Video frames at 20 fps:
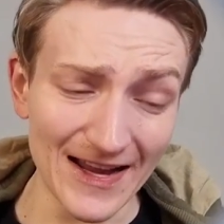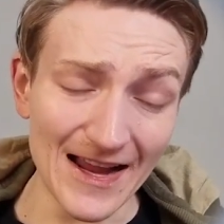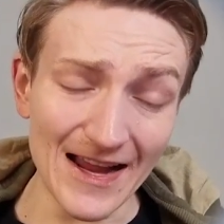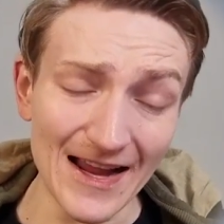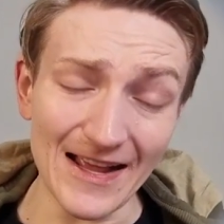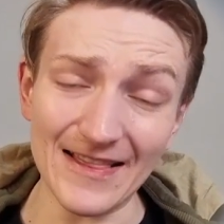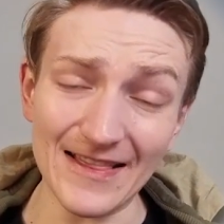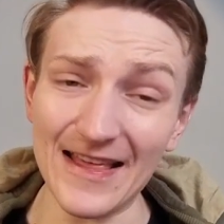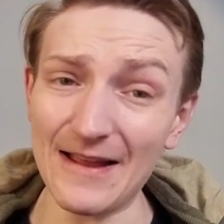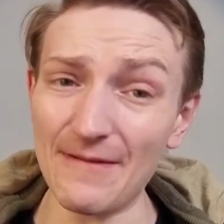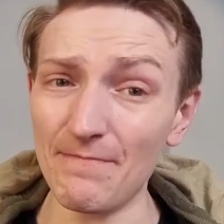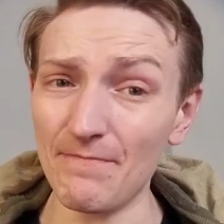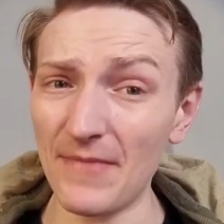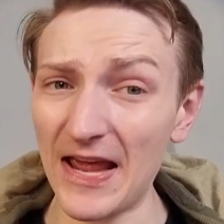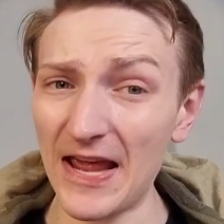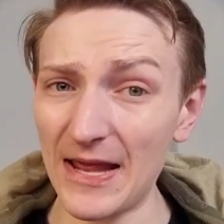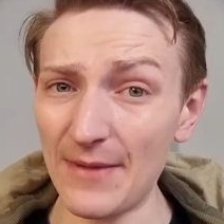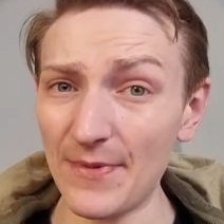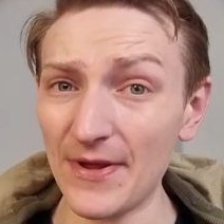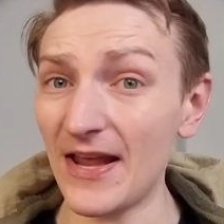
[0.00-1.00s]
than
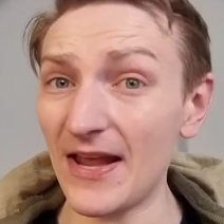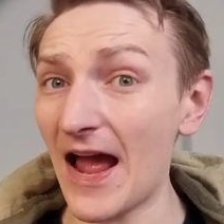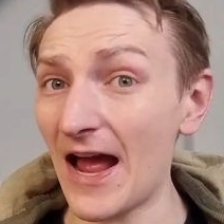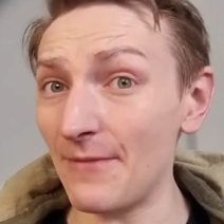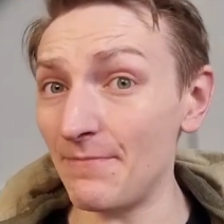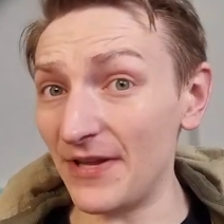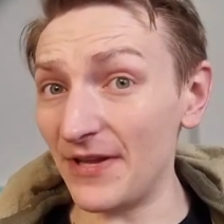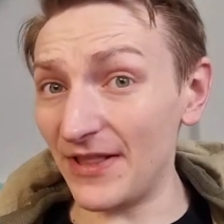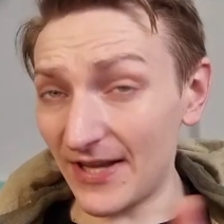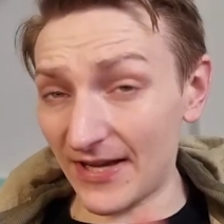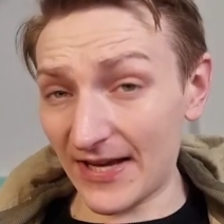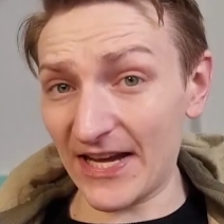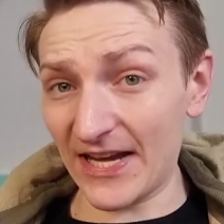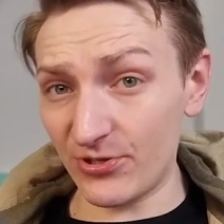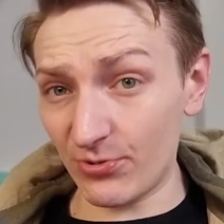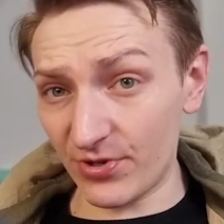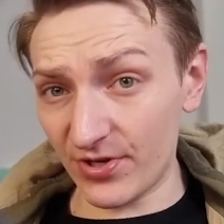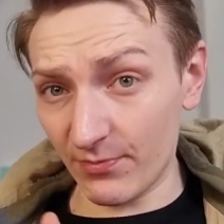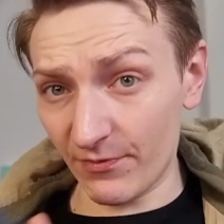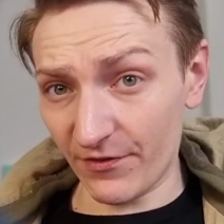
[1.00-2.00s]
maybe had been the case with
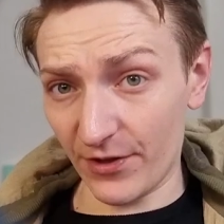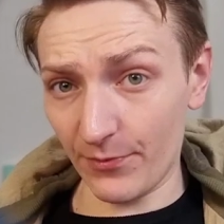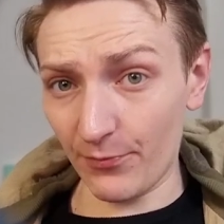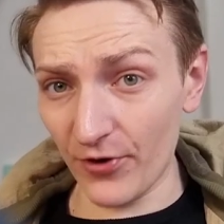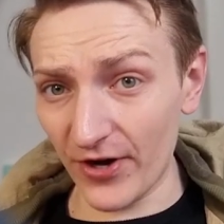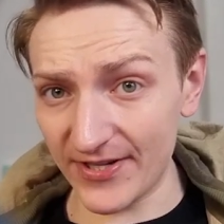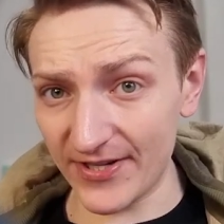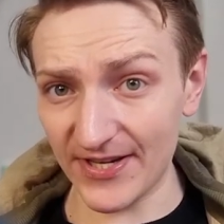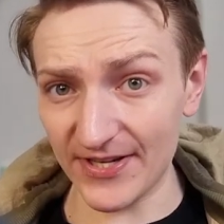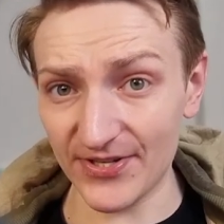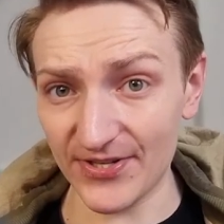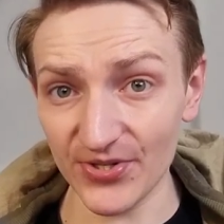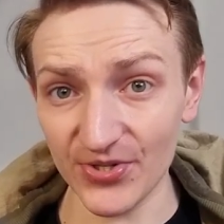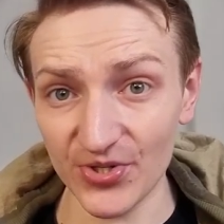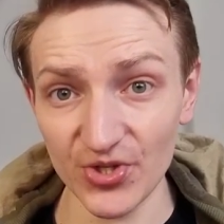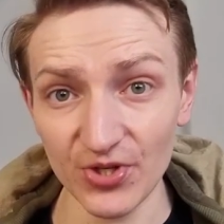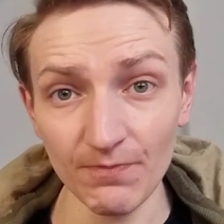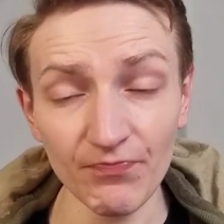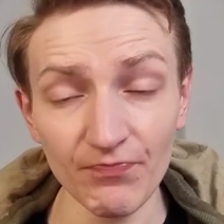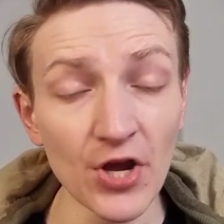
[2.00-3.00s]
some of the predecessors,
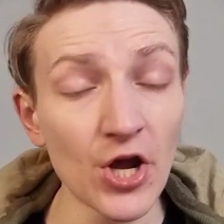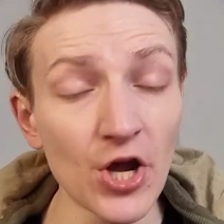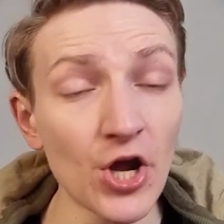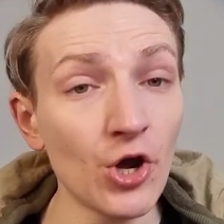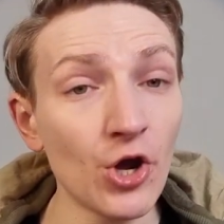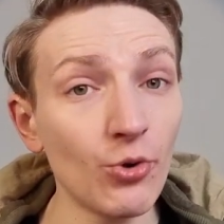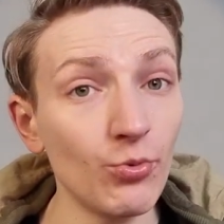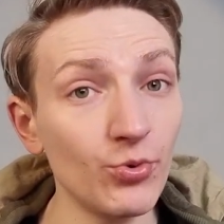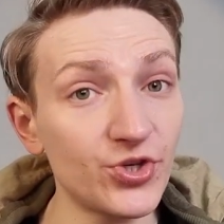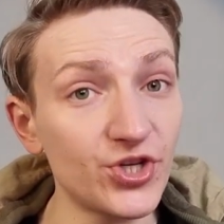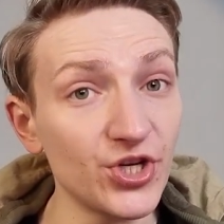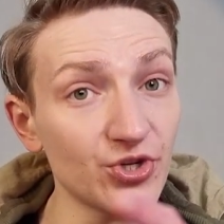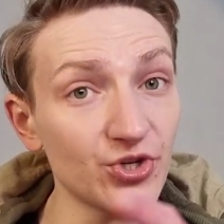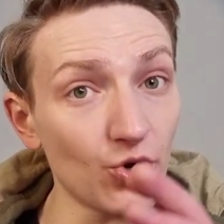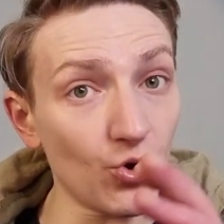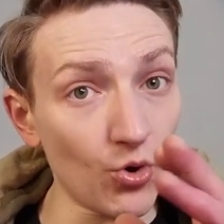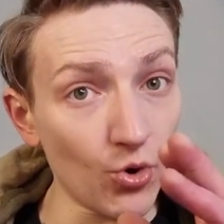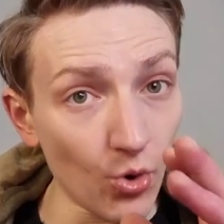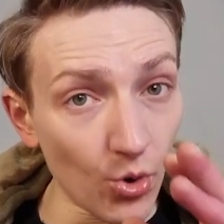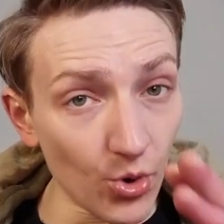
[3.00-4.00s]
which is
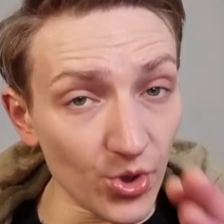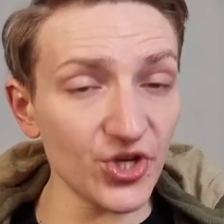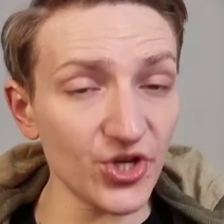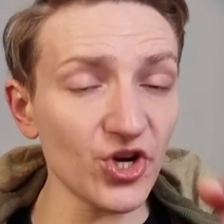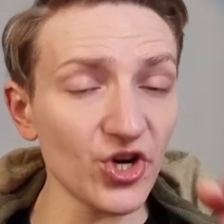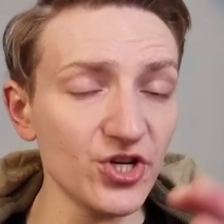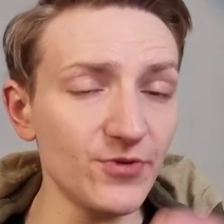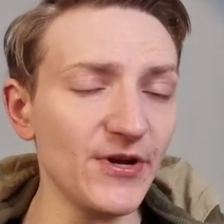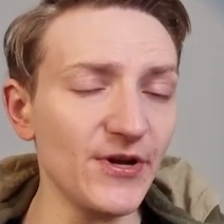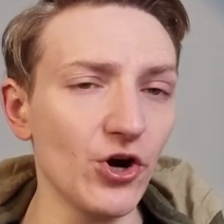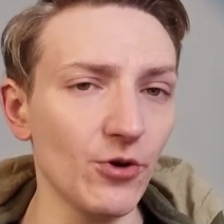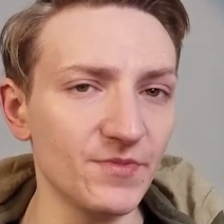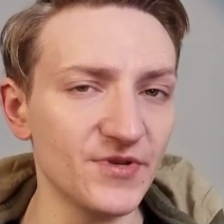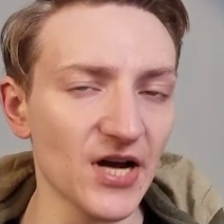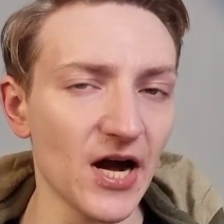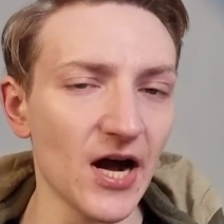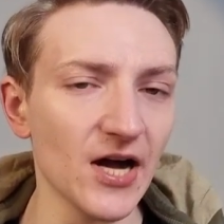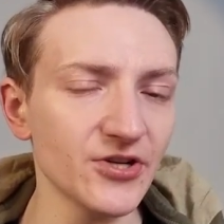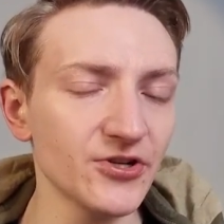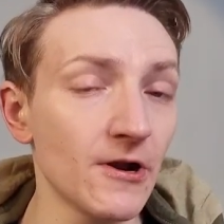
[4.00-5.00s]
also going to be helped
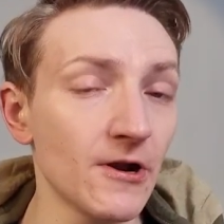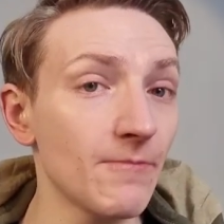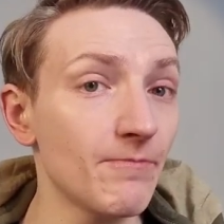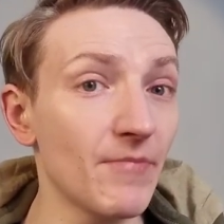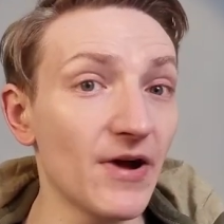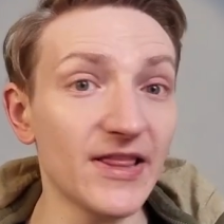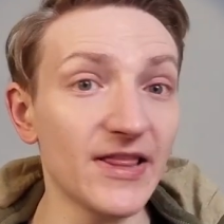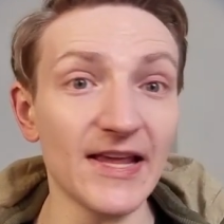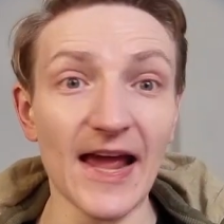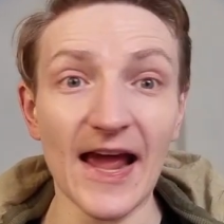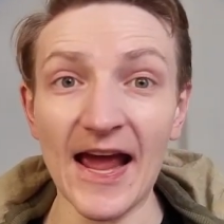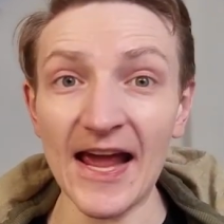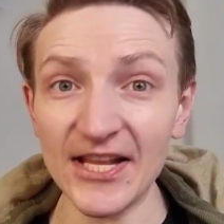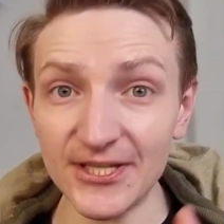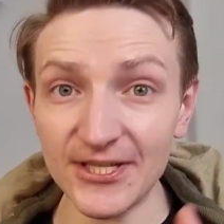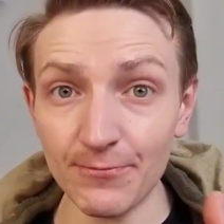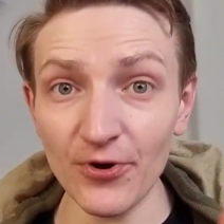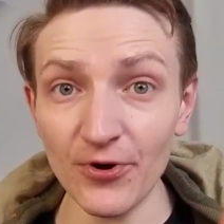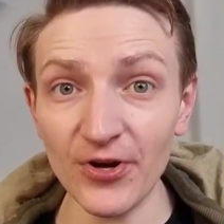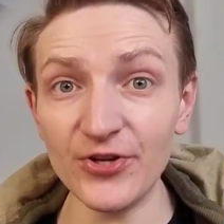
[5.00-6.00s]
out by the
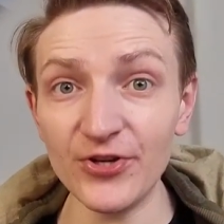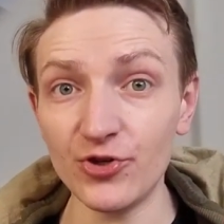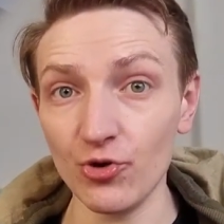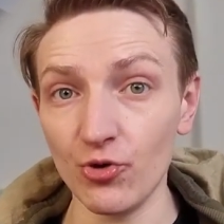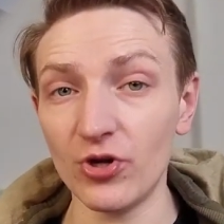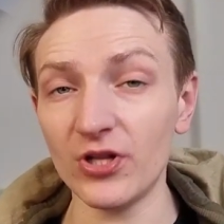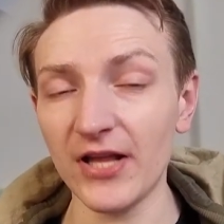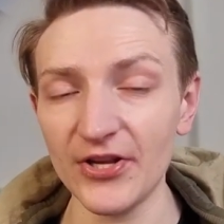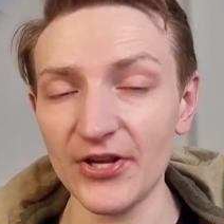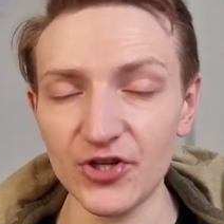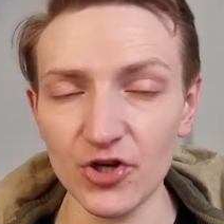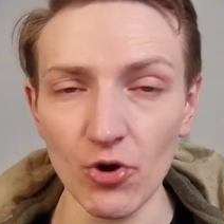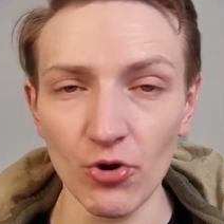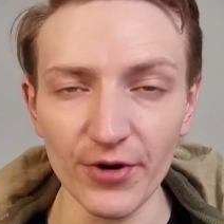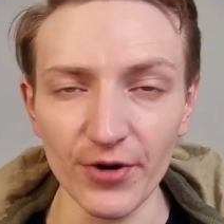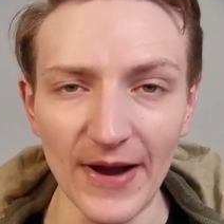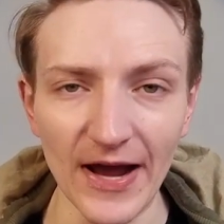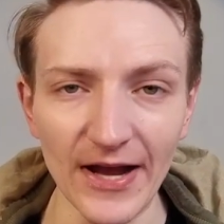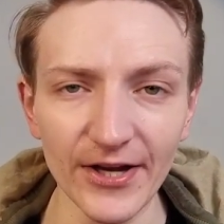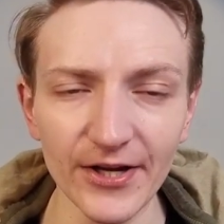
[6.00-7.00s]
8-speed dual-clutch
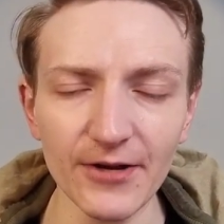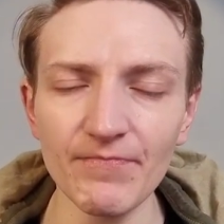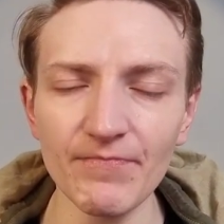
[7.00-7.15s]
automatic,